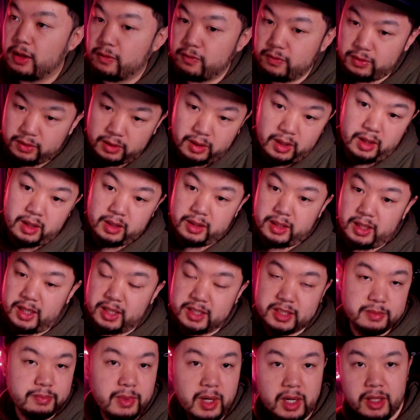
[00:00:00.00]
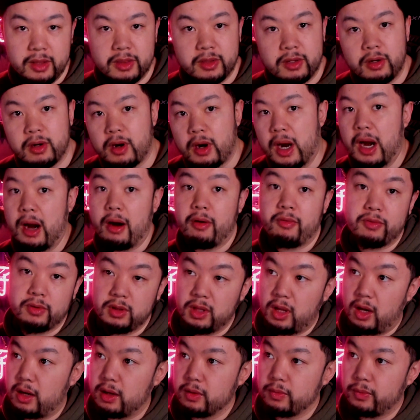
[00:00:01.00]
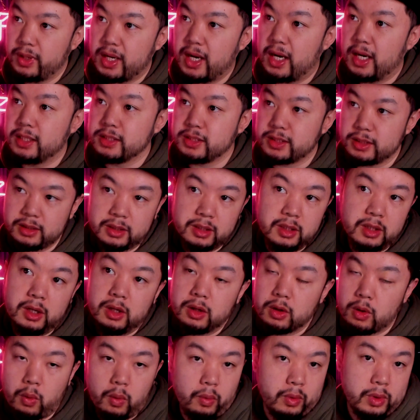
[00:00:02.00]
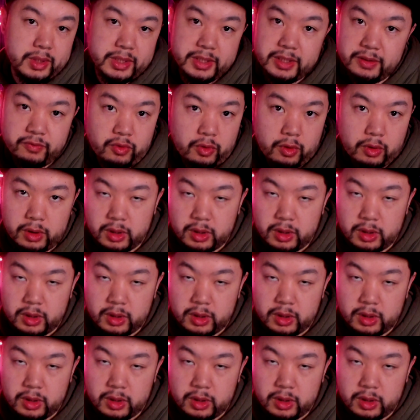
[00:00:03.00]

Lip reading: over the next month or however long we guys are quarantined for.